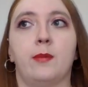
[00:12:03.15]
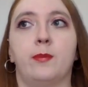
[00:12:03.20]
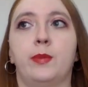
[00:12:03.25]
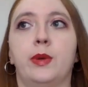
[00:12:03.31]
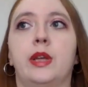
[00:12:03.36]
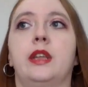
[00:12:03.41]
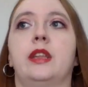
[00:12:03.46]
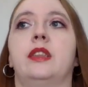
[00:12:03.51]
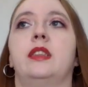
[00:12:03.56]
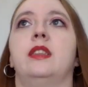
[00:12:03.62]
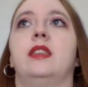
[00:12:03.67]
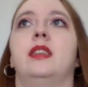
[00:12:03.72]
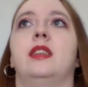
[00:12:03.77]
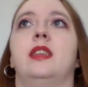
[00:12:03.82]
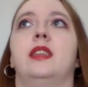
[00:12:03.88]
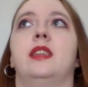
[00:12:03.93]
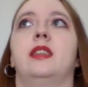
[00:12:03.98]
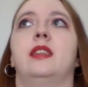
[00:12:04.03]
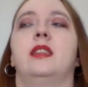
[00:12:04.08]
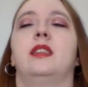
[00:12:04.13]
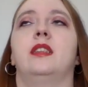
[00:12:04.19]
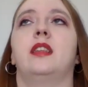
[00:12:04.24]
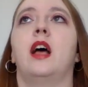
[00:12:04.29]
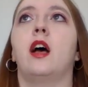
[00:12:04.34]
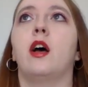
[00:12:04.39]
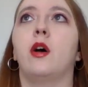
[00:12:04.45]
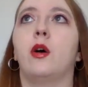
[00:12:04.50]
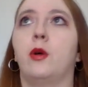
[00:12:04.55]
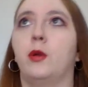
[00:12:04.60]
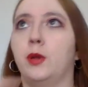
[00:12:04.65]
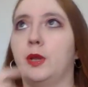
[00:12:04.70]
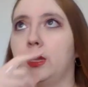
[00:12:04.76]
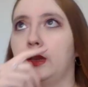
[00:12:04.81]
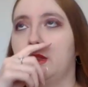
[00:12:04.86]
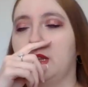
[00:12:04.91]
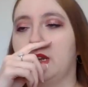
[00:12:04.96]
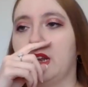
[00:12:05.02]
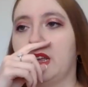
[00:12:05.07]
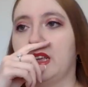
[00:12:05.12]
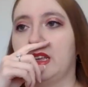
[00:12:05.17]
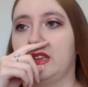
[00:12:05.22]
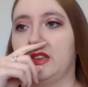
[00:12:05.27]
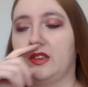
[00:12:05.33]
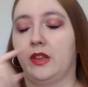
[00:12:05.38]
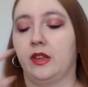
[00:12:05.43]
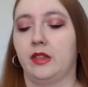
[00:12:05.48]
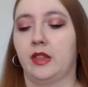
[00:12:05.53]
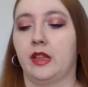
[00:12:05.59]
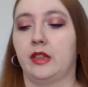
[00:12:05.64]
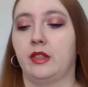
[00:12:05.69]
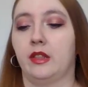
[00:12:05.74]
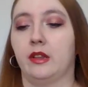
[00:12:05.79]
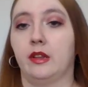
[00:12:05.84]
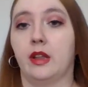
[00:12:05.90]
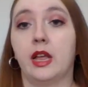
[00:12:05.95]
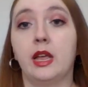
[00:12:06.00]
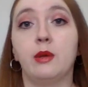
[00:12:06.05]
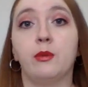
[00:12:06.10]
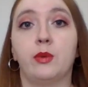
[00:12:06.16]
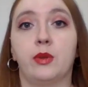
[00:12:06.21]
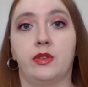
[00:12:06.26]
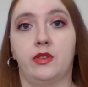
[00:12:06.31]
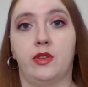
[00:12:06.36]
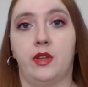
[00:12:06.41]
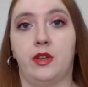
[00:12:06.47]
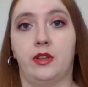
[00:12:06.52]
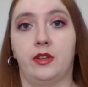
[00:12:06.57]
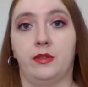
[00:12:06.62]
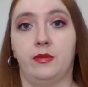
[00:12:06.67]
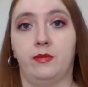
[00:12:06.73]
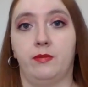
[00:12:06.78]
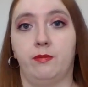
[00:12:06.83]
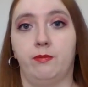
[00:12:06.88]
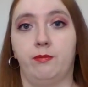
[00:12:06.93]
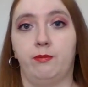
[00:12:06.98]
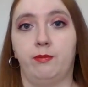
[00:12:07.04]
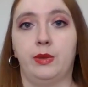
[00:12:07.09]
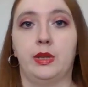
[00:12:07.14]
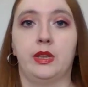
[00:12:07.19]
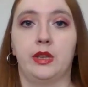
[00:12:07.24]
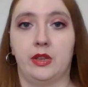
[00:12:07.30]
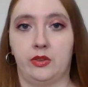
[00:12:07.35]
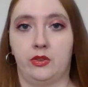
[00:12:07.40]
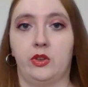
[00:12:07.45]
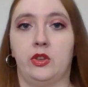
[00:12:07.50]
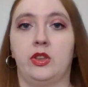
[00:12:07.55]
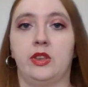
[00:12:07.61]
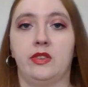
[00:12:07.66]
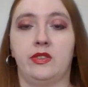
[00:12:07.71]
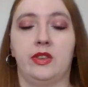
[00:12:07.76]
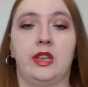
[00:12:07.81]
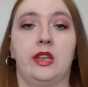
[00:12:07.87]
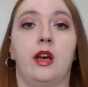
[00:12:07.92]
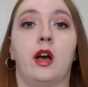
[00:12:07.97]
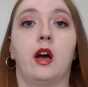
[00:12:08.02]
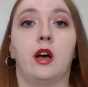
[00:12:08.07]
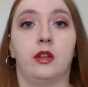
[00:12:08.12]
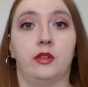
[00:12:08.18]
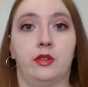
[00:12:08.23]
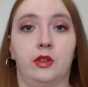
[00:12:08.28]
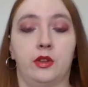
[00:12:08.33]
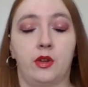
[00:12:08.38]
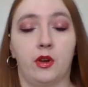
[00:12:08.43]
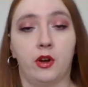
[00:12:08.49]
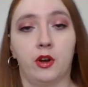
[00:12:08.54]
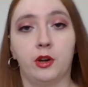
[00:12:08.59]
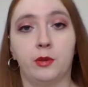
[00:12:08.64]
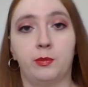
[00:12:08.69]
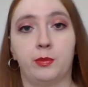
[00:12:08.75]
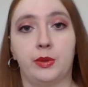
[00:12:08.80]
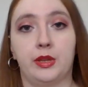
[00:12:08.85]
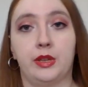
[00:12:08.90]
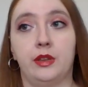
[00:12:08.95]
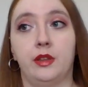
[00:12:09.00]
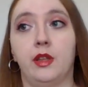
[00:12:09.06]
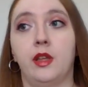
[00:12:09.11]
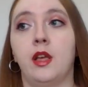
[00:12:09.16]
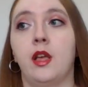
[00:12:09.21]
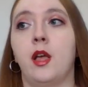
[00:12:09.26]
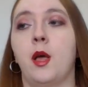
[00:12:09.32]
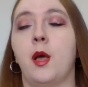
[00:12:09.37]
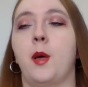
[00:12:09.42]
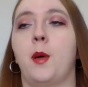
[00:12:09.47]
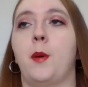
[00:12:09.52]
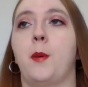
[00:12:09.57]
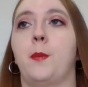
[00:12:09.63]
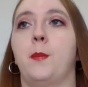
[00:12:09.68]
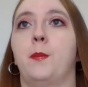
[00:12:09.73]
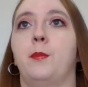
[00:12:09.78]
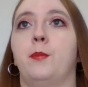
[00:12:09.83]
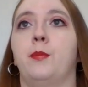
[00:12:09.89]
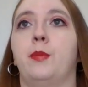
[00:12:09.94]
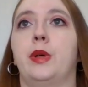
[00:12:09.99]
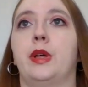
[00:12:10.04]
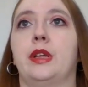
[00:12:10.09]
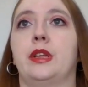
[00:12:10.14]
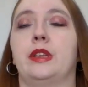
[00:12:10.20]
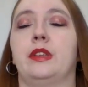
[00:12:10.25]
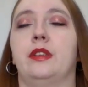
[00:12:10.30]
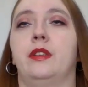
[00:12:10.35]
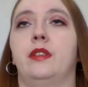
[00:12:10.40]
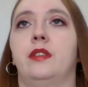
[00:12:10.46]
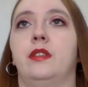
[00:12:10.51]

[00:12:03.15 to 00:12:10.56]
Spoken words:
But not only did I saw that the light was on because you can see it on the carpet, but